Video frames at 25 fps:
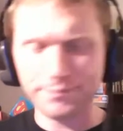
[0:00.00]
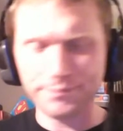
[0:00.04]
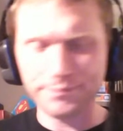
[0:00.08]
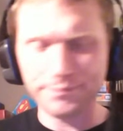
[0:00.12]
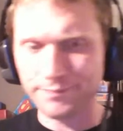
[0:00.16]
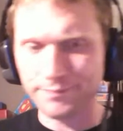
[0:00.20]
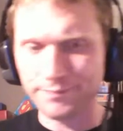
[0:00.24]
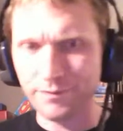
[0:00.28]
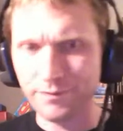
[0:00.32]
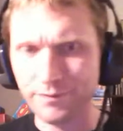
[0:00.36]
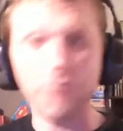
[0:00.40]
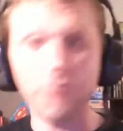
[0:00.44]

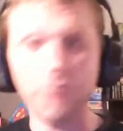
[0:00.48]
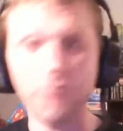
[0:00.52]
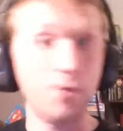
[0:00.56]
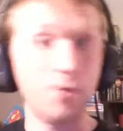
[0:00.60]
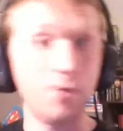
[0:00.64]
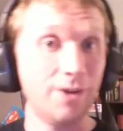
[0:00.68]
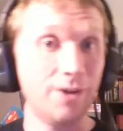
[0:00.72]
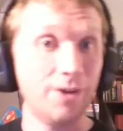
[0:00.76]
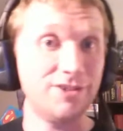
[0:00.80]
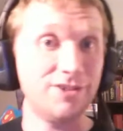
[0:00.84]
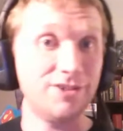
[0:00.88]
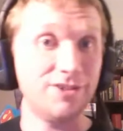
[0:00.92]
well, if you
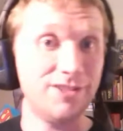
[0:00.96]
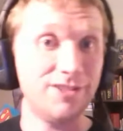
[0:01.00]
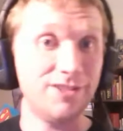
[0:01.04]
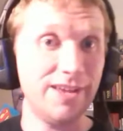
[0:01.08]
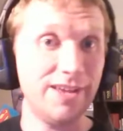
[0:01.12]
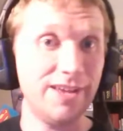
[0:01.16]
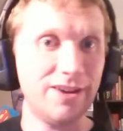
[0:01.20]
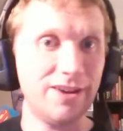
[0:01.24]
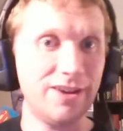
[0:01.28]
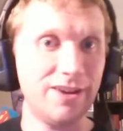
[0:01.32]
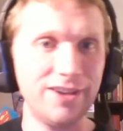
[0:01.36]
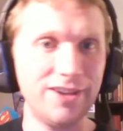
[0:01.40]
watch this
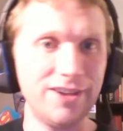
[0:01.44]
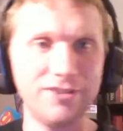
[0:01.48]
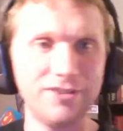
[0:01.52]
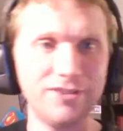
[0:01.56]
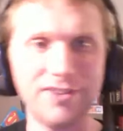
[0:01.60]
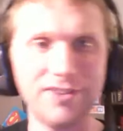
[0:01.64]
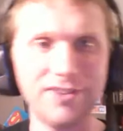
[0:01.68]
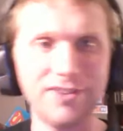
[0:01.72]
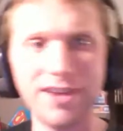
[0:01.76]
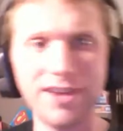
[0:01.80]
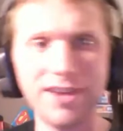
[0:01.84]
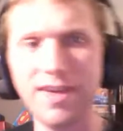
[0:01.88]
later, I should
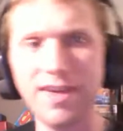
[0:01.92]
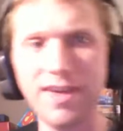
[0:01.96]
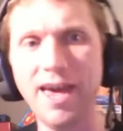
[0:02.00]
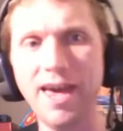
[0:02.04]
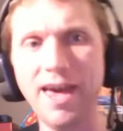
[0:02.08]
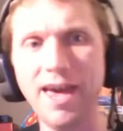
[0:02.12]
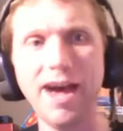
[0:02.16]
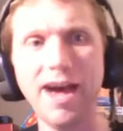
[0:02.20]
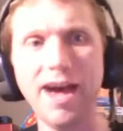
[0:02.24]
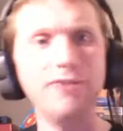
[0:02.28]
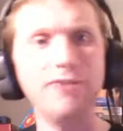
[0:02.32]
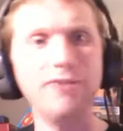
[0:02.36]
say,
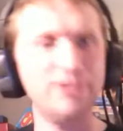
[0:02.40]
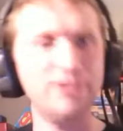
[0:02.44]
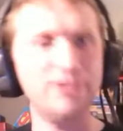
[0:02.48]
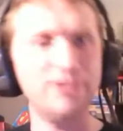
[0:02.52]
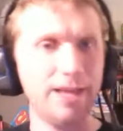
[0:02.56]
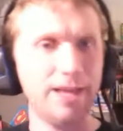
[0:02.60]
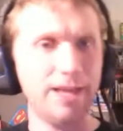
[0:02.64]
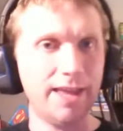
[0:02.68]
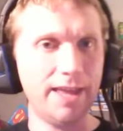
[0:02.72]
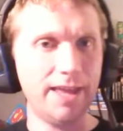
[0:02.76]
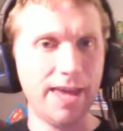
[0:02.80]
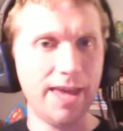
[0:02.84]
I was
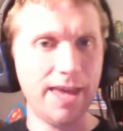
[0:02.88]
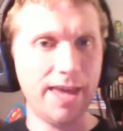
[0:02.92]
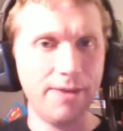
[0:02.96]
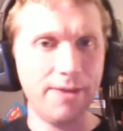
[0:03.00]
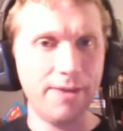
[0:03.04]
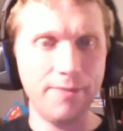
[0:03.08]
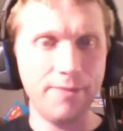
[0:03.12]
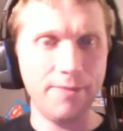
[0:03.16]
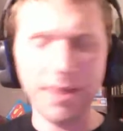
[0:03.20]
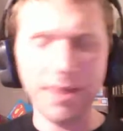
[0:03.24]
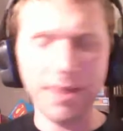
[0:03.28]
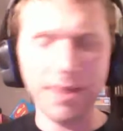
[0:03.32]
telling him
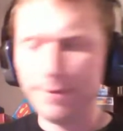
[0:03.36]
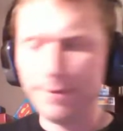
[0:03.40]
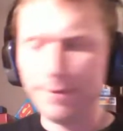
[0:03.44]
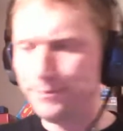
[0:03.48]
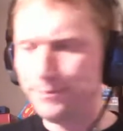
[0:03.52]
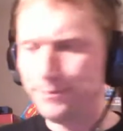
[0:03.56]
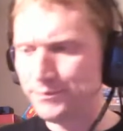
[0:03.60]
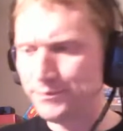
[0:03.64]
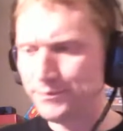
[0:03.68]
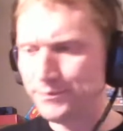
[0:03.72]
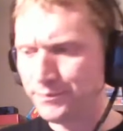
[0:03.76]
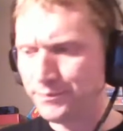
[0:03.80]
that
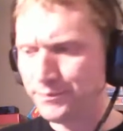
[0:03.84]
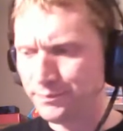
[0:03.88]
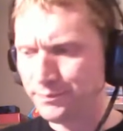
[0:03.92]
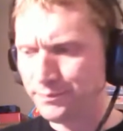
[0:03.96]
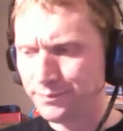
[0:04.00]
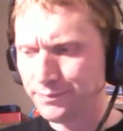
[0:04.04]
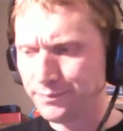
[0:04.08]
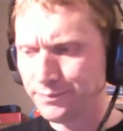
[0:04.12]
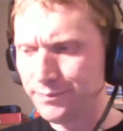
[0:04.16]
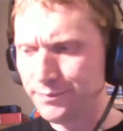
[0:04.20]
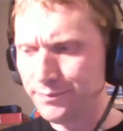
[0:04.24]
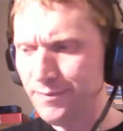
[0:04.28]

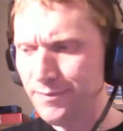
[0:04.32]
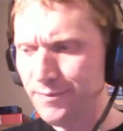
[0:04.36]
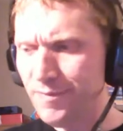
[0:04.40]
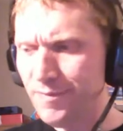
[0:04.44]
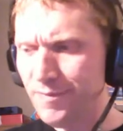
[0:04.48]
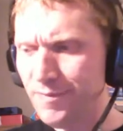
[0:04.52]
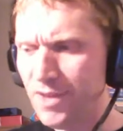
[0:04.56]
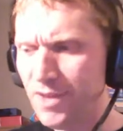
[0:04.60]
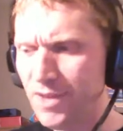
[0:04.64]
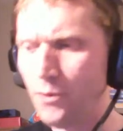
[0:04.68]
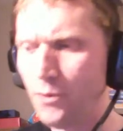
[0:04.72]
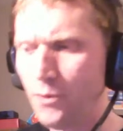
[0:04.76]

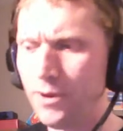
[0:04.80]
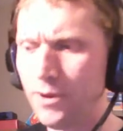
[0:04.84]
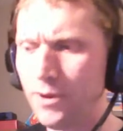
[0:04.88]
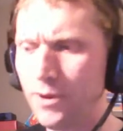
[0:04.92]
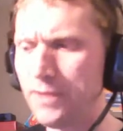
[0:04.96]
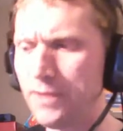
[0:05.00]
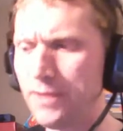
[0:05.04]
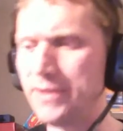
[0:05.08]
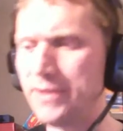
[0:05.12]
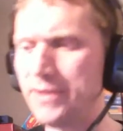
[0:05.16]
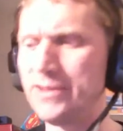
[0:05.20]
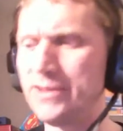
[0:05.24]
one of the
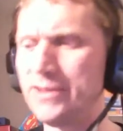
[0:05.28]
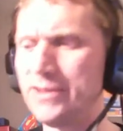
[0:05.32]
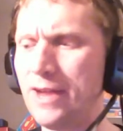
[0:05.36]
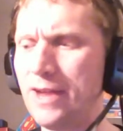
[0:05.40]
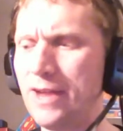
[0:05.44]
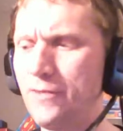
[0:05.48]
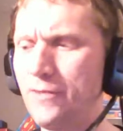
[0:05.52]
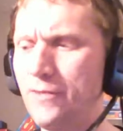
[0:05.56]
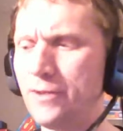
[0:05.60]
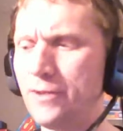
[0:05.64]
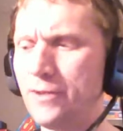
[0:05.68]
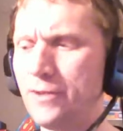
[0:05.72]
things that I've
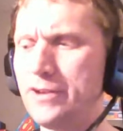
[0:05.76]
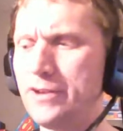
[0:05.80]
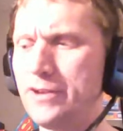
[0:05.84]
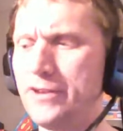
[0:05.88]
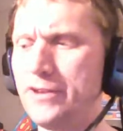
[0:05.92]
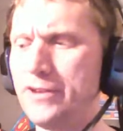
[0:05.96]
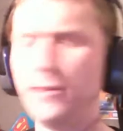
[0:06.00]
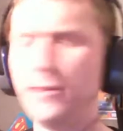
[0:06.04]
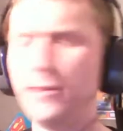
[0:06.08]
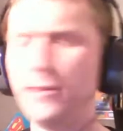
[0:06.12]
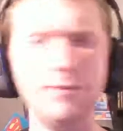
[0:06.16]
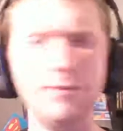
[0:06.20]
learned to
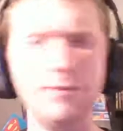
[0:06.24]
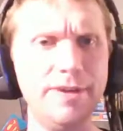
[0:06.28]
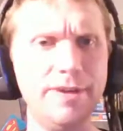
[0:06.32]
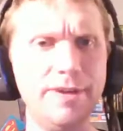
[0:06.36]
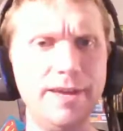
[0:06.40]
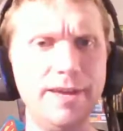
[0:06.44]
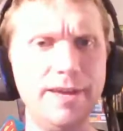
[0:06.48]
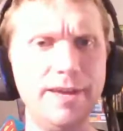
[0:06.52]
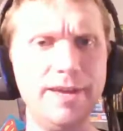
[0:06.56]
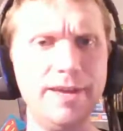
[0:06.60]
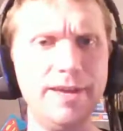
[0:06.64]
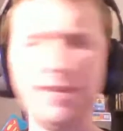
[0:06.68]
do
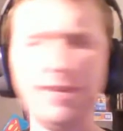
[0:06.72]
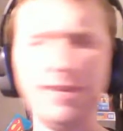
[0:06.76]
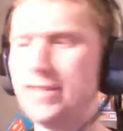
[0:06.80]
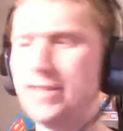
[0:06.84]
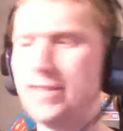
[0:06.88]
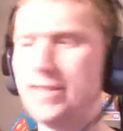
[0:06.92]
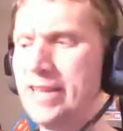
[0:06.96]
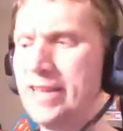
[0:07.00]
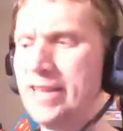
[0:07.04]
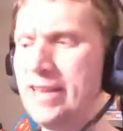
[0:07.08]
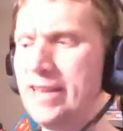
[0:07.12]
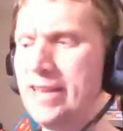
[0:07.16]
is
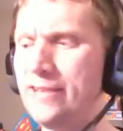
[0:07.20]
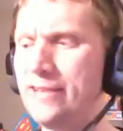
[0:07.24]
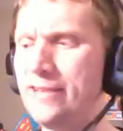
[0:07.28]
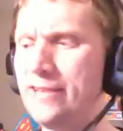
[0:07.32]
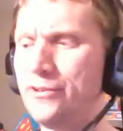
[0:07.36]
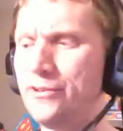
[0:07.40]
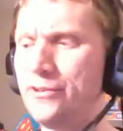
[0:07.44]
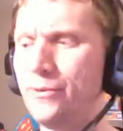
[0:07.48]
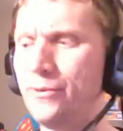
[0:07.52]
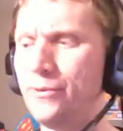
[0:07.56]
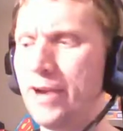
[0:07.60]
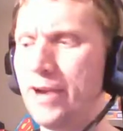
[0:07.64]
lean into
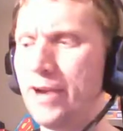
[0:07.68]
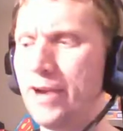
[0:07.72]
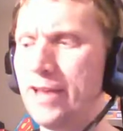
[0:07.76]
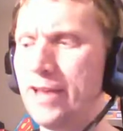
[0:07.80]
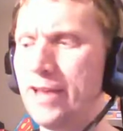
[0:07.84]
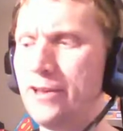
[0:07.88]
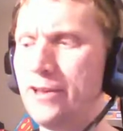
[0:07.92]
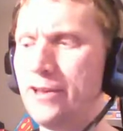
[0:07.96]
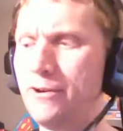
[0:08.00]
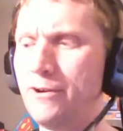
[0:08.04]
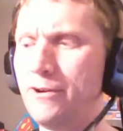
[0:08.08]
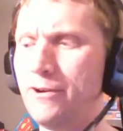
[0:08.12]
what I know
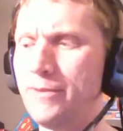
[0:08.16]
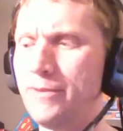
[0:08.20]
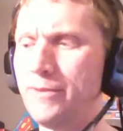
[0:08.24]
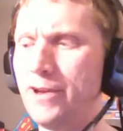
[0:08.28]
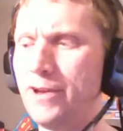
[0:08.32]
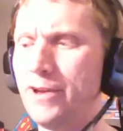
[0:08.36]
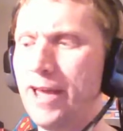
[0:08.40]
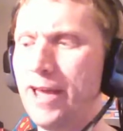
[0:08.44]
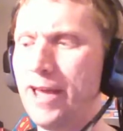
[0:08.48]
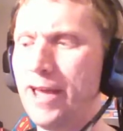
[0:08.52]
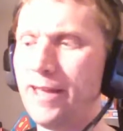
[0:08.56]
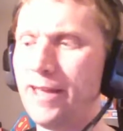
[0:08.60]
I'm good
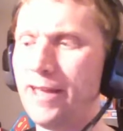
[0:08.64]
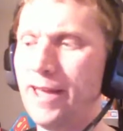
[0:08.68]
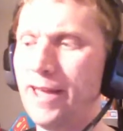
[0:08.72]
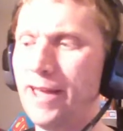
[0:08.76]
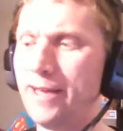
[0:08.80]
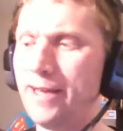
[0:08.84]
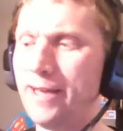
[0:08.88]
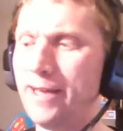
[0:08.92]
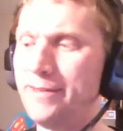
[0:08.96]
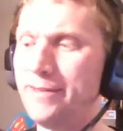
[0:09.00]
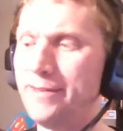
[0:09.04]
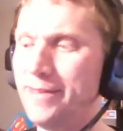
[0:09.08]
at.
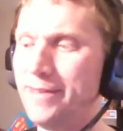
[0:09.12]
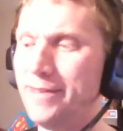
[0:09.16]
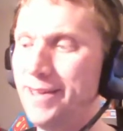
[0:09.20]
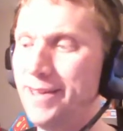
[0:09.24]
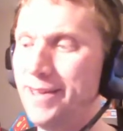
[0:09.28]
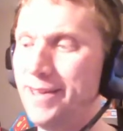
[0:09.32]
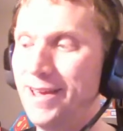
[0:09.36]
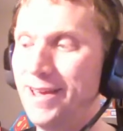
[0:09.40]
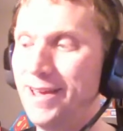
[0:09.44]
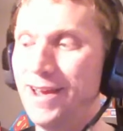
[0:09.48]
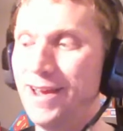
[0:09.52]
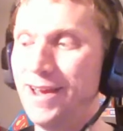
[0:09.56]
And
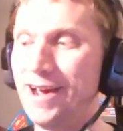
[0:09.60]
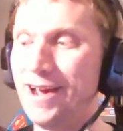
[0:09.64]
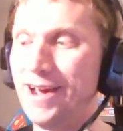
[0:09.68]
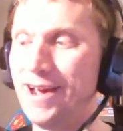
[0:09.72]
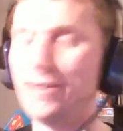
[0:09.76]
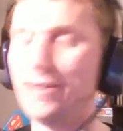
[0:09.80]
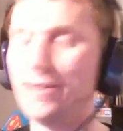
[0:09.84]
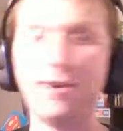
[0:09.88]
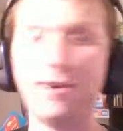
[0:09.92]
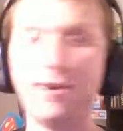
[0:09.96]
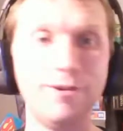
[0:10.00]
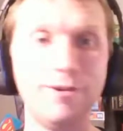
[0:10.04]
I
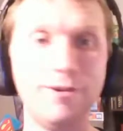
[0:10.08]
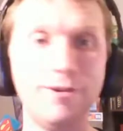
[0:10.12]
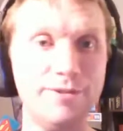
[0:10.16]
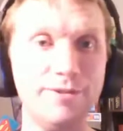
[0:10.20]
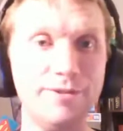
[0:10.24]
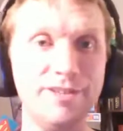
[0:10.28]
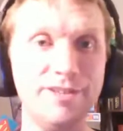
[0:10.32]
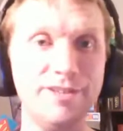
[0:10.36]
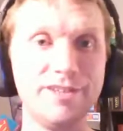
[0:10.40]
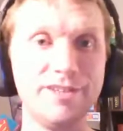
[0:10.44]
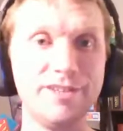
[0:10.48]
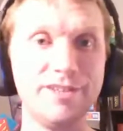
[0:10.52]
know this
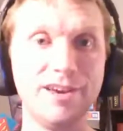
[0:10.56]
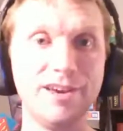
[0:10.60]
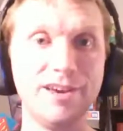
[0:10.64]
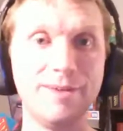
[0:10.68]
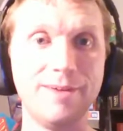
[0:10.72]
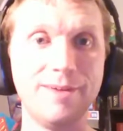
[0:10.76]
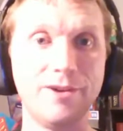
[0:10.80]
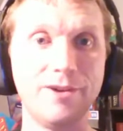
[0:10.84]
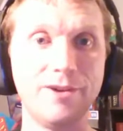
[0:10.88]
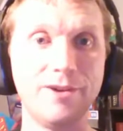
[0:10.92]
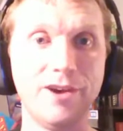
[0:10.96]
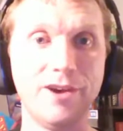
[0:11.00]
can come
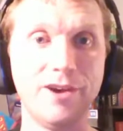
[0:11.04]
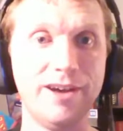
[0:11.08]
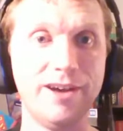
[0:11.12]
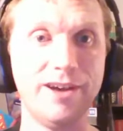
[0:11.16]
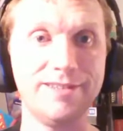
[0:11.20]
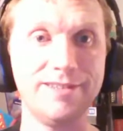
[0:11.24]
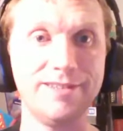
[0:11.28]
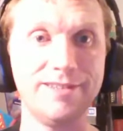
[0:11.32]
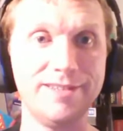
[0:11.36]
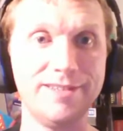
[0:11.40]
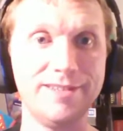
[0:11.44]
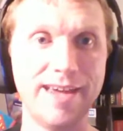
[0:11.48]
across
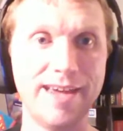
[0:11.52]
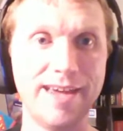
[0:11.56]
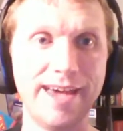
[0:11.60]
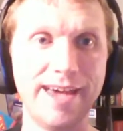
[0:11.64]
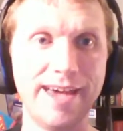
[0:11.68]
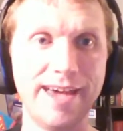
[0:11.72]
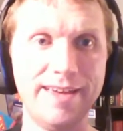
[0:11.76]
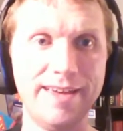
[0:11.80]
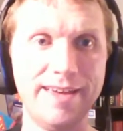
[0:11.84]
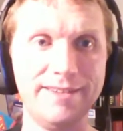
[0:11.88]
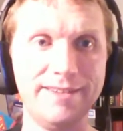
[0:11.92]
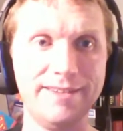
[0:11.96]

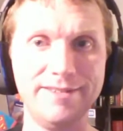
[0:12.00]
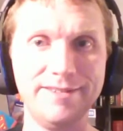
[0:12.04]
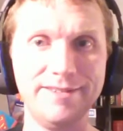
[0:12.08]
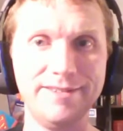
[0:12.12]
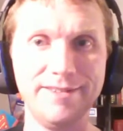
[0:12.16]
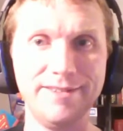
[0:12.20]
as,